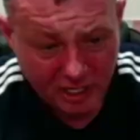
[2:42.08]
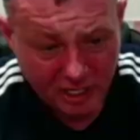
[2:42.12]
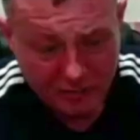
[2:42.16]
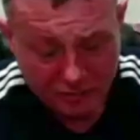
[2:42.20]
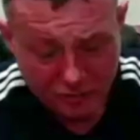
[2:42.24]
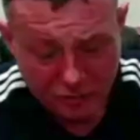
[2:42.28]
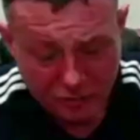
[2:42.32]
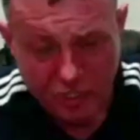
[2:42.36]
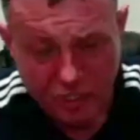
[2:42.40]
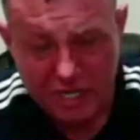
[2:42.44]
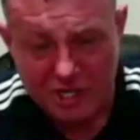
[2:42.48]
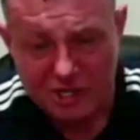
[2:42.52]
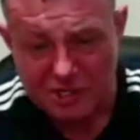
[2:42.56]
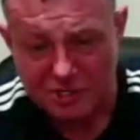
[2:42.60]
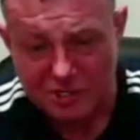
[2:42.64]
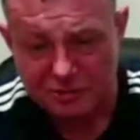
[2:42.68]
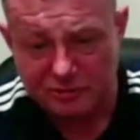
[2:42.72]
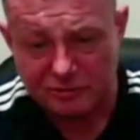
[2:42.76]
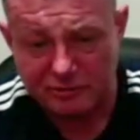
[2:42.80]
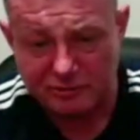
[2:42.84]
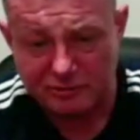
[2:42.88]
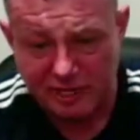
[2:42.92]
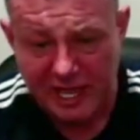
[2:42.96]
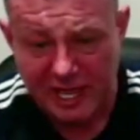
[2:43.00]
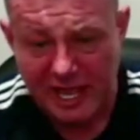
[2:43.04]
of
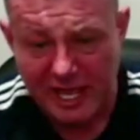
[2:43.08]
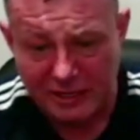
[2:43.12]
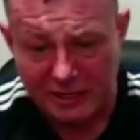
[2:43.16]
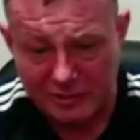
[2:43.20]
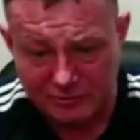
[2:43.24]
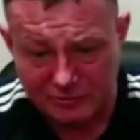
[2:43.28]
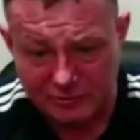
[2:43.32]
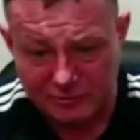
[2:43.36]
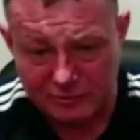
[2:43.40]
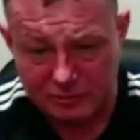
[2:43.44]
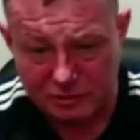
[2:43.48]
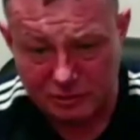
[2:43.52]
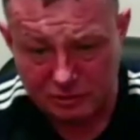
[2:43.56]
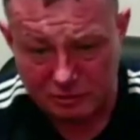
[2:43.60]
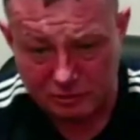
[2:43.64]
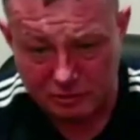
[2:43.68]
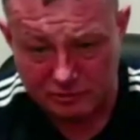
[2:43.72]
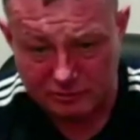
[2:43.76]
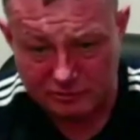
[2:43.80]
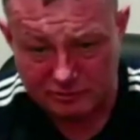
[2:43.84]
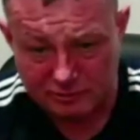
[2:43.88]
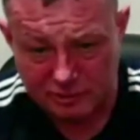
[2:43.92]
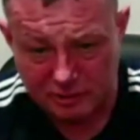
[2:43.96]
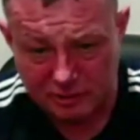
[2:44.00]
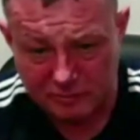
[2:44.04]
questions they had for
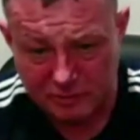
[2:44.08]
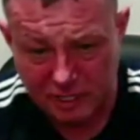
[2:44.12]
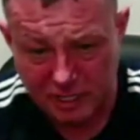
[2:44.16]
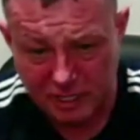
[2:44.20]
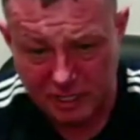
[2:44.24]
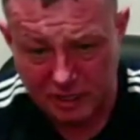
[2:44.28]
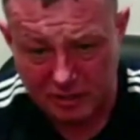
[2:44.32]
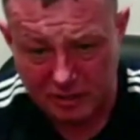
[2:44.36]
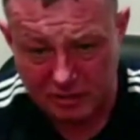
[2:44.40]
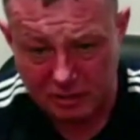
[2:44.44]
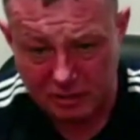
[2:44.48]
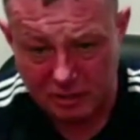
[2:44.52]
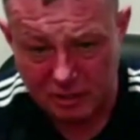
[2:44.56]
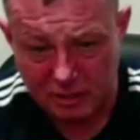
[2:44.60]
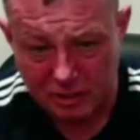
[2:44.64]
us about,